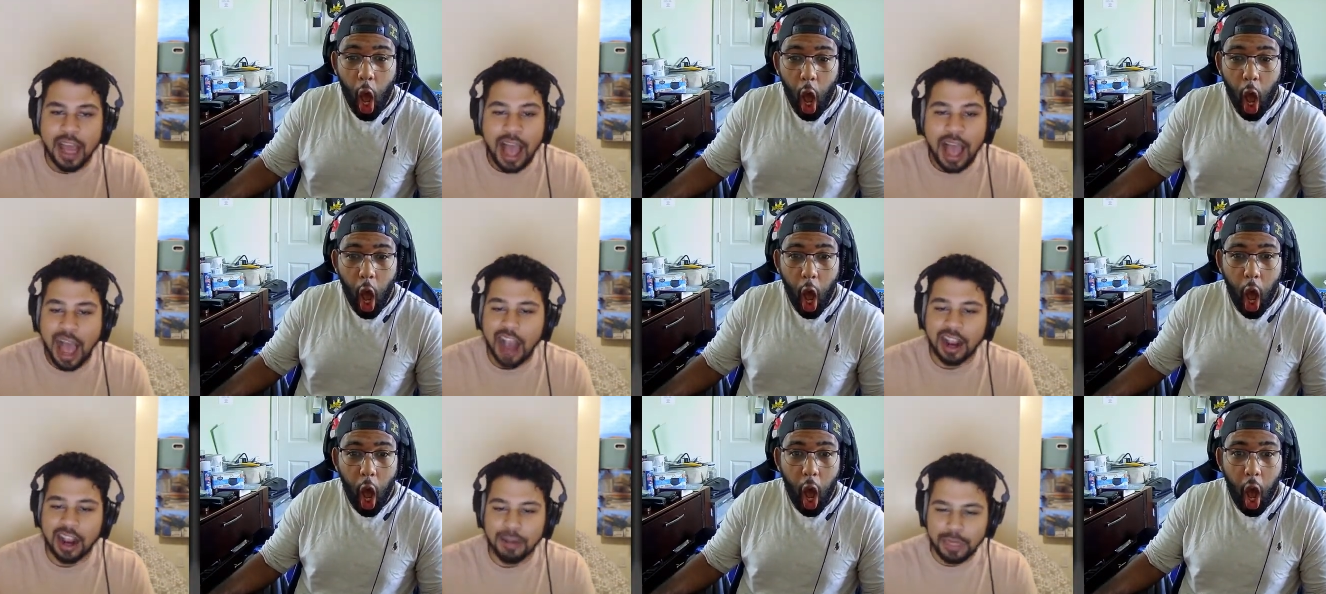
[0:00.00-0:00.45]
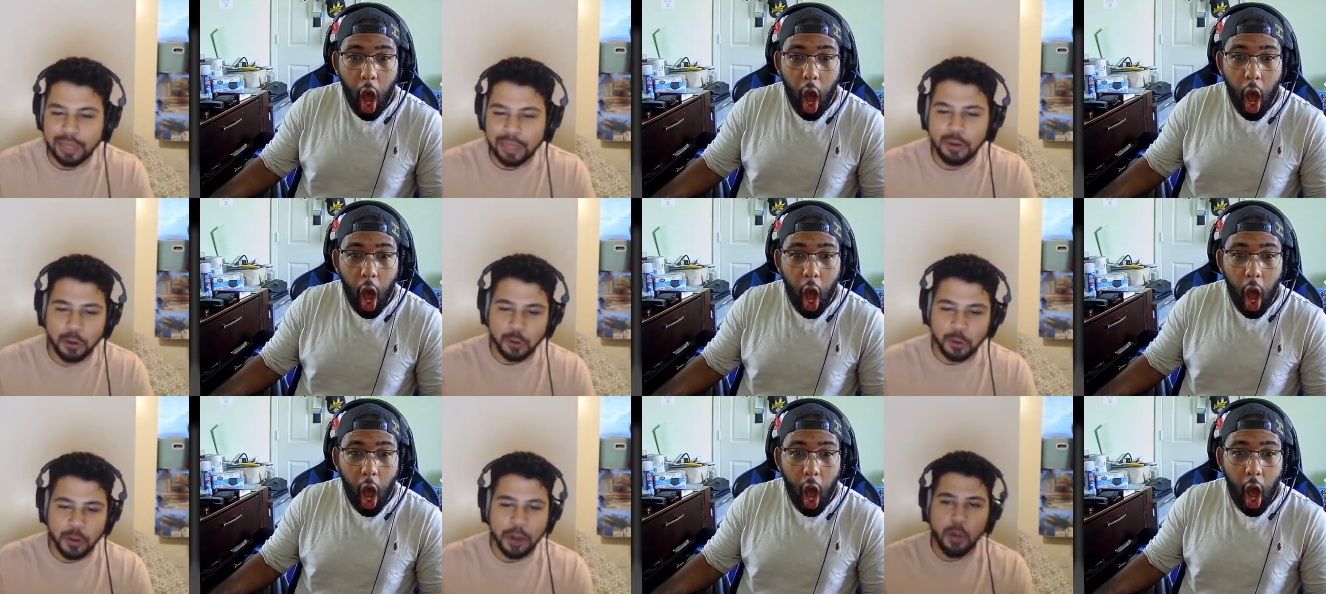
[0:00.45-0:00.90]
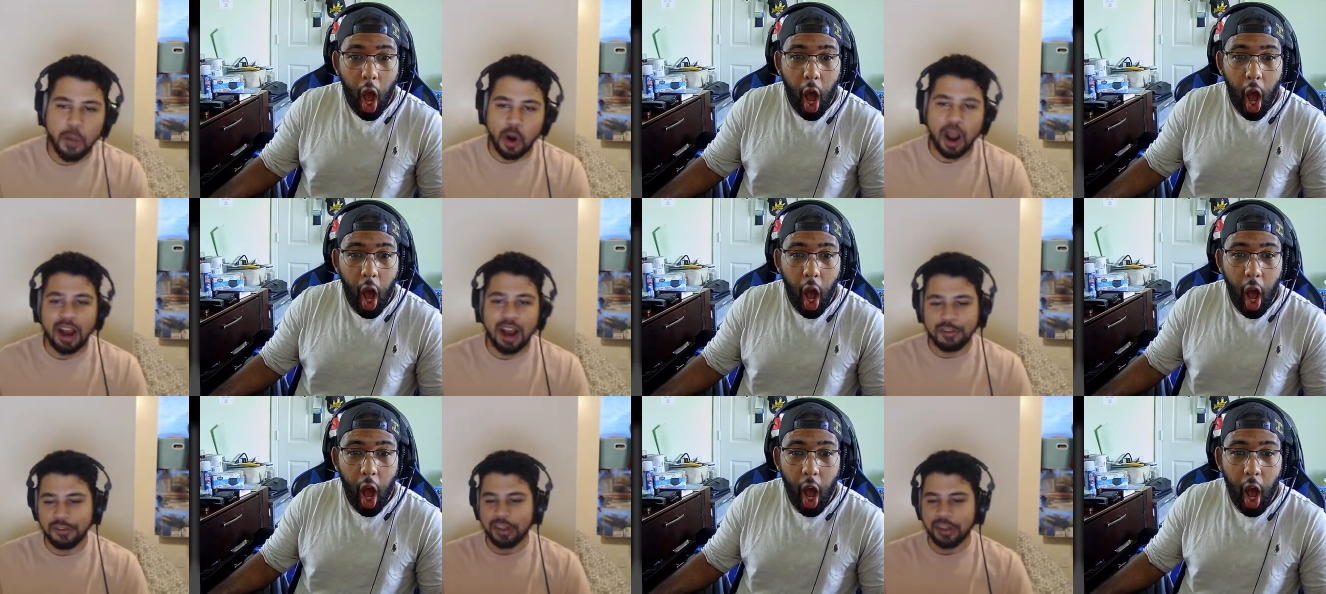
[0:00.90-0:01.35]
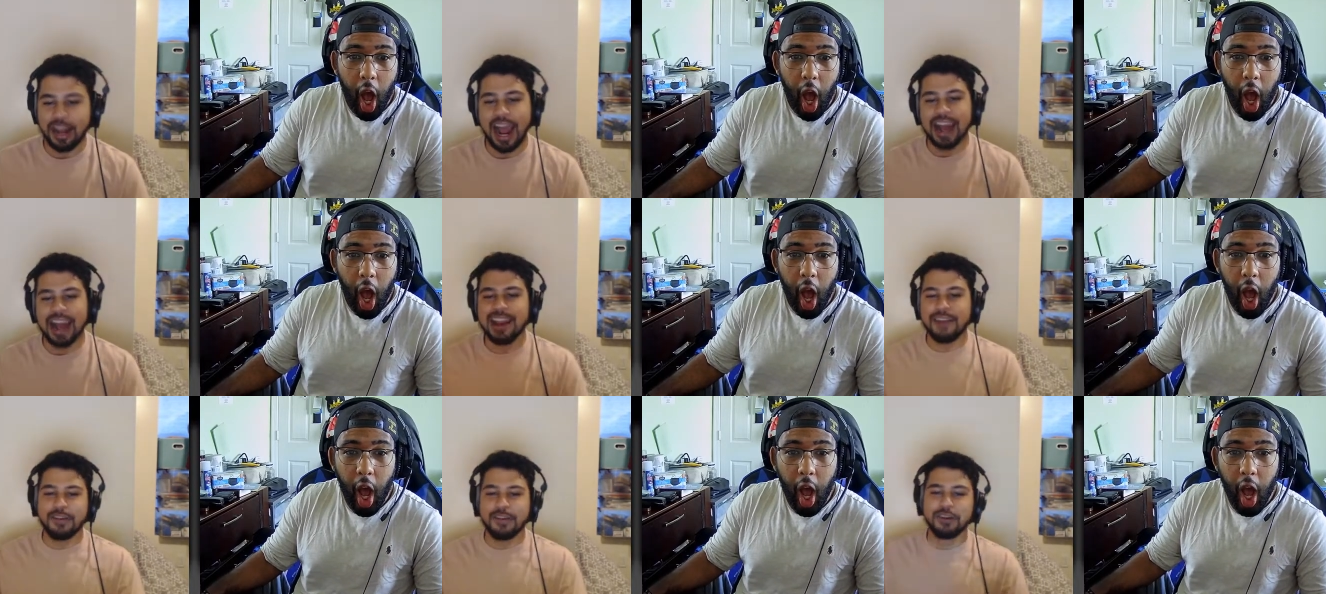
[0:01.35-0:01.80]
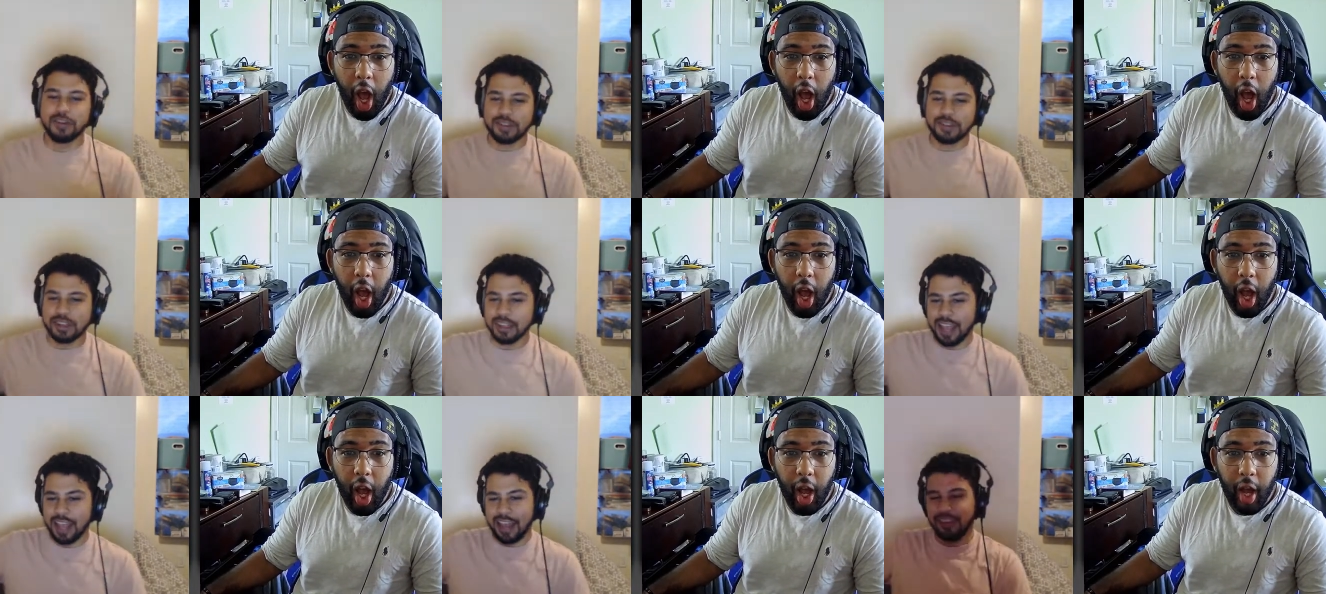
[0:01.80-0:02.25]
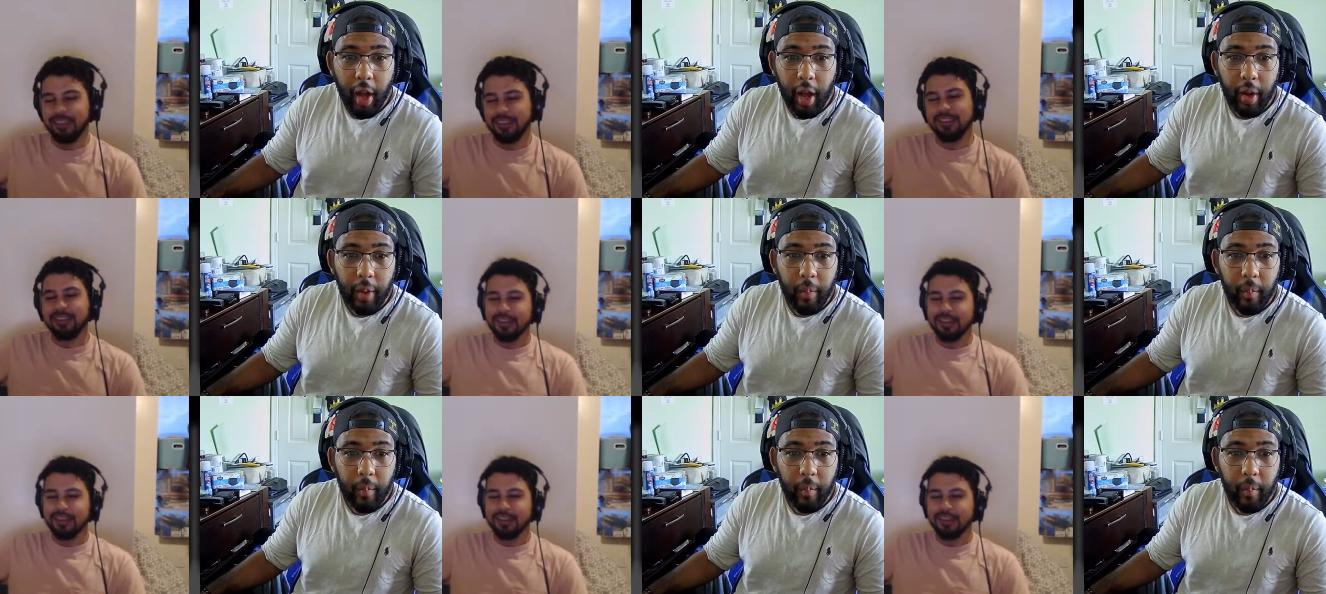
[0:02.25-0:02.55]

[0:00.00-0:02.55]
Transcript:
Speaker 1: how come they don't do it more often? I never understood that.